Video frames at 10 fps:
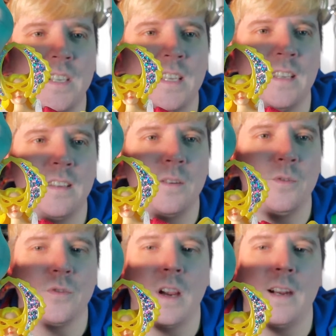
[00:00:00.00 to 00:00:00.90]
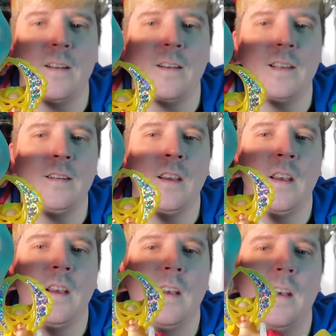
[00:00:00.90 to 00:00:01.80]
kind of goes right on.
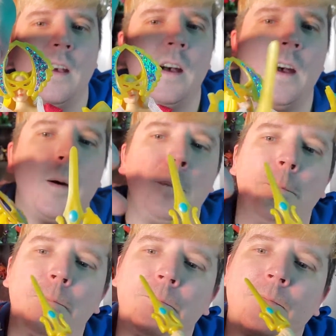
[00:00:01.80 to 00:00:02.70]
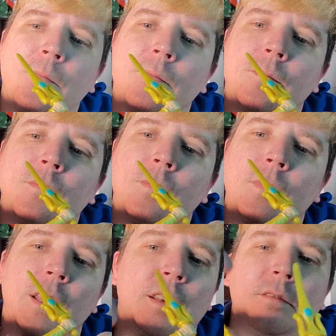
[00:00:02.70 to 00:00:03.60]

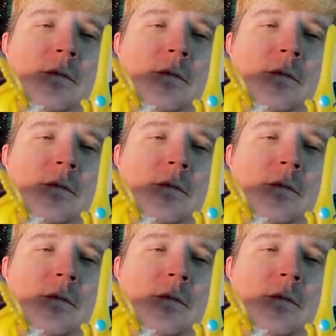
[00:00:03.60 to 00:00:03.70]
Yeah,